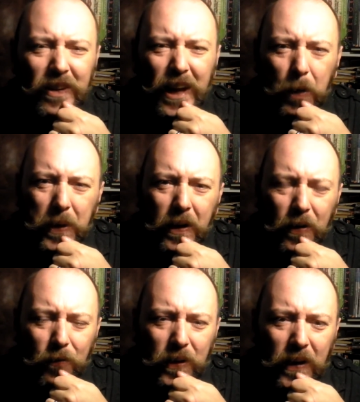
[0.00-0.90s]
help out
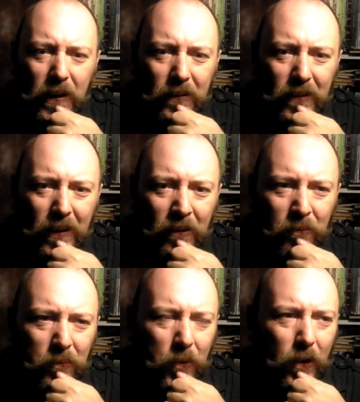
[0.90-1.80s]
if we can in
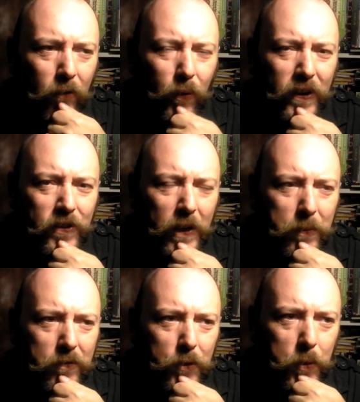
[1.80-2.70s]
whatever way, shape
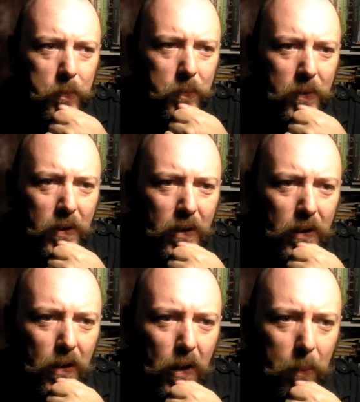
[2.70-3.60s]
and form.
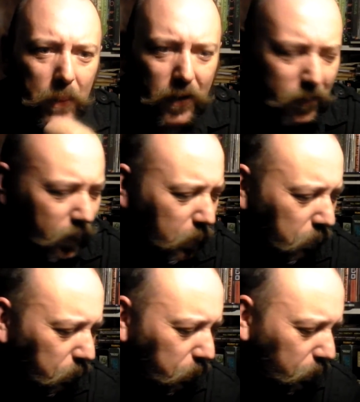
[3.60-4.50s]
But
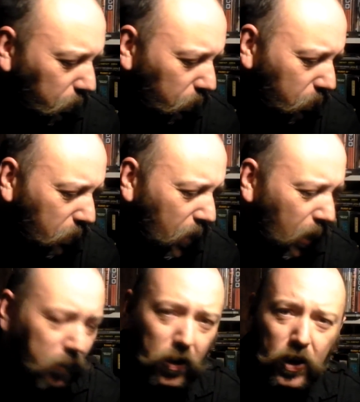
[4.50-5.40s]

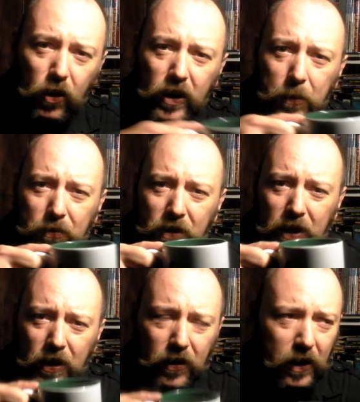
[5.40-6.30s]
I've got a cold cup of tea here